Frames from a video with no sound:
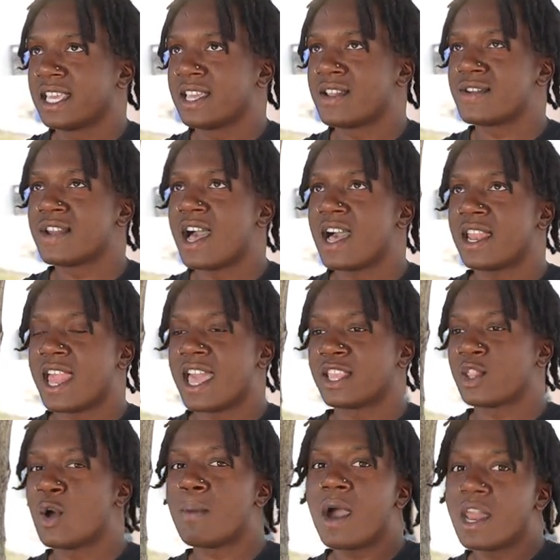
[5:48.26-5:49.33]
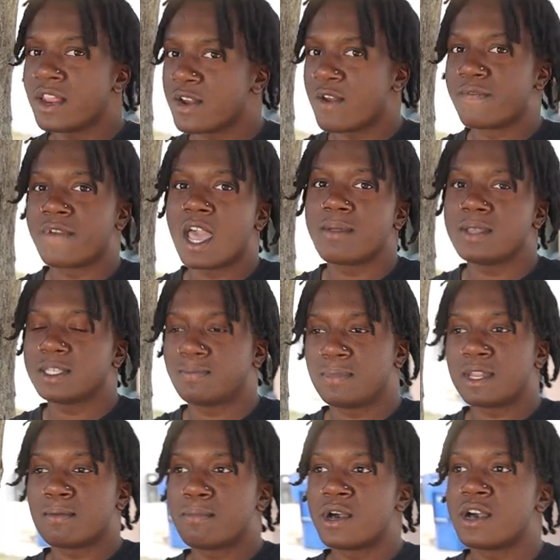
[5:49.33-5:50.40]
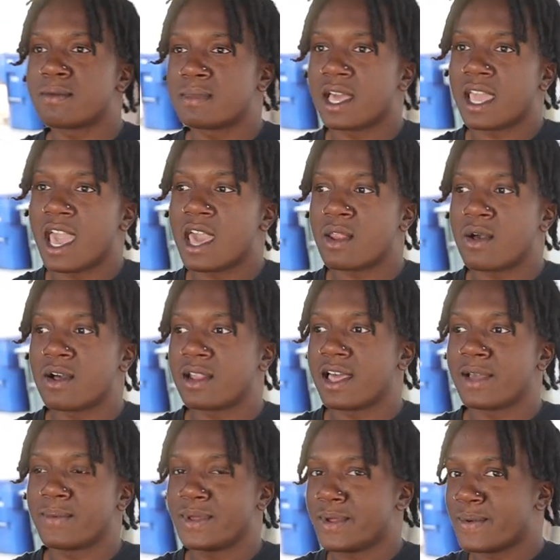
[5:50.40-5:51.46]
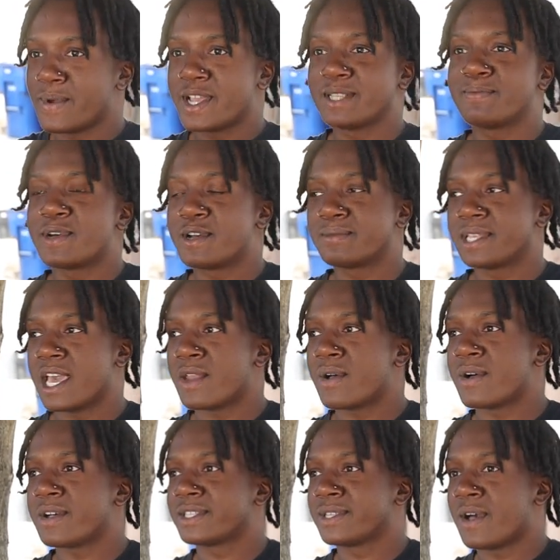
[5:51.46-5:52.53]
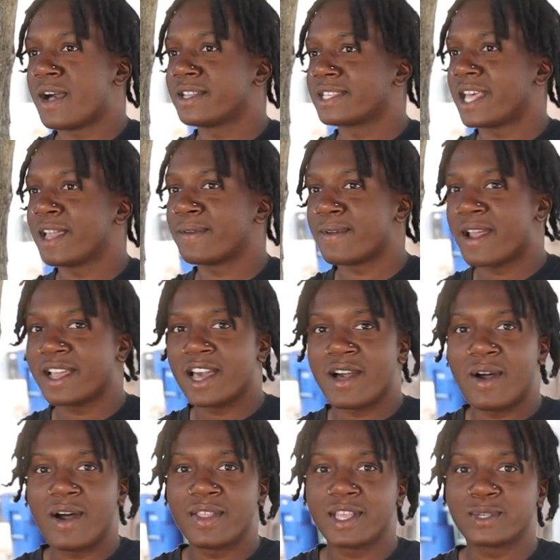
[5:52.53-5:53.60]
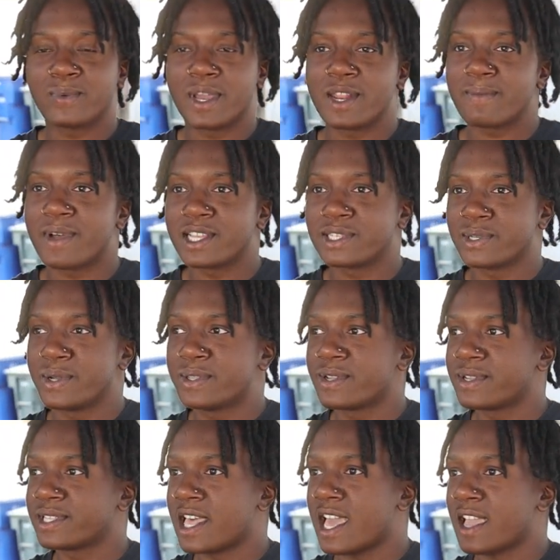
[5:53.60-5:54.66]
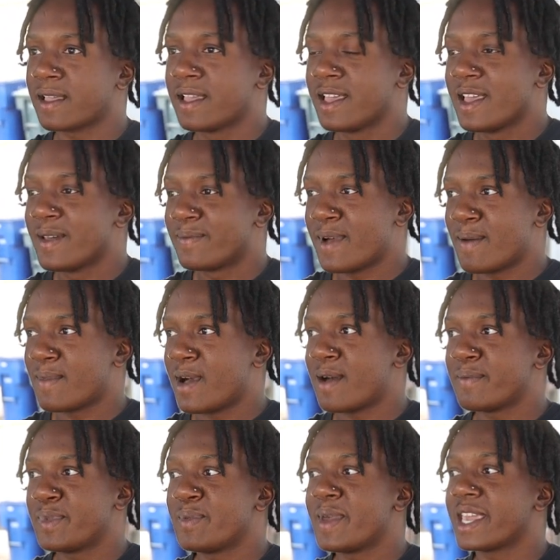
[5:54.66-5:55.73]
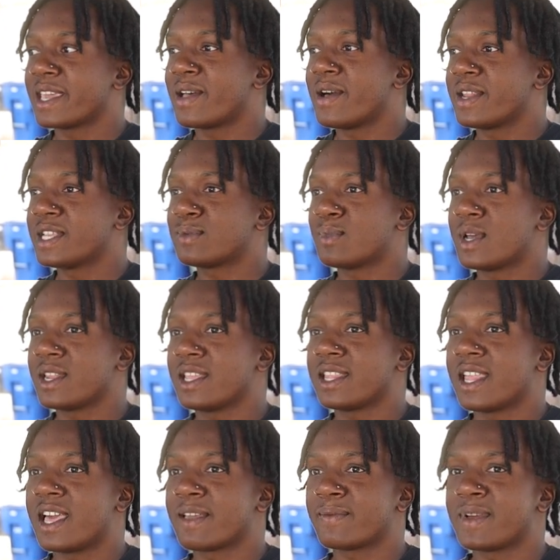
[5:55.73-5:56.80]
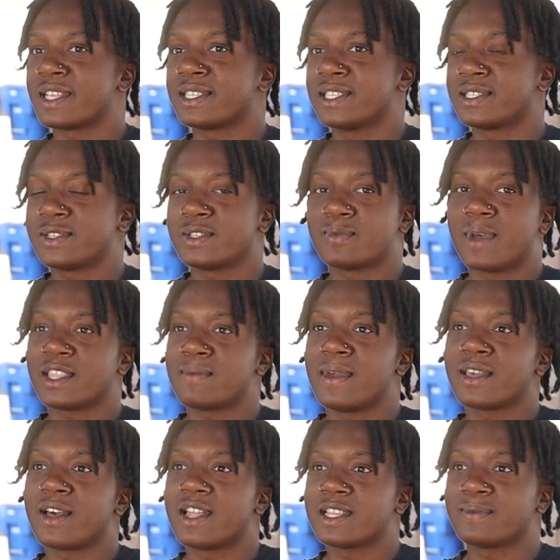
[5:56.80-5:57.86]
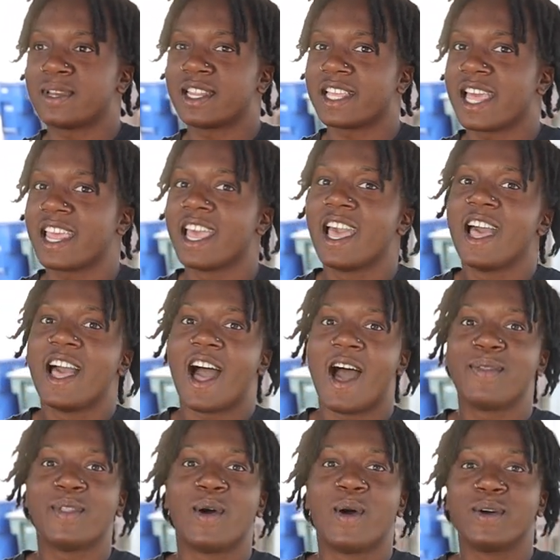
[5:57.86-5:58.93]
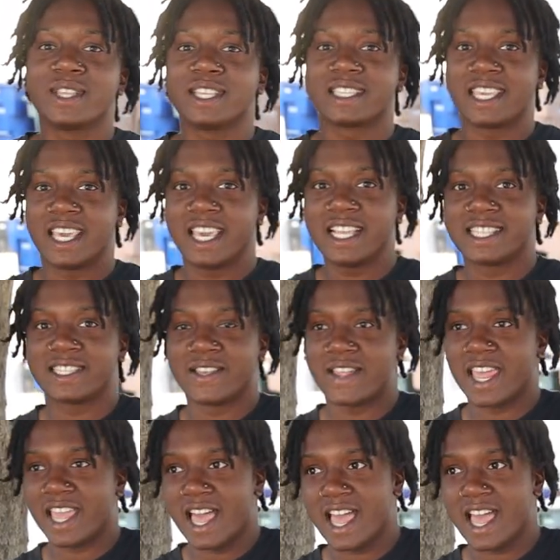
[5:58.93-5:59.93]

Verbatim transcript: you're not like, nobody in our family's been a bum like at all. Like we don't raise bums at all. So I was like, bro, I got all this weight on my shoulders. Like my mom be making all this money. Like my sister's about to make all this money. Like I'm the oldest kid, so like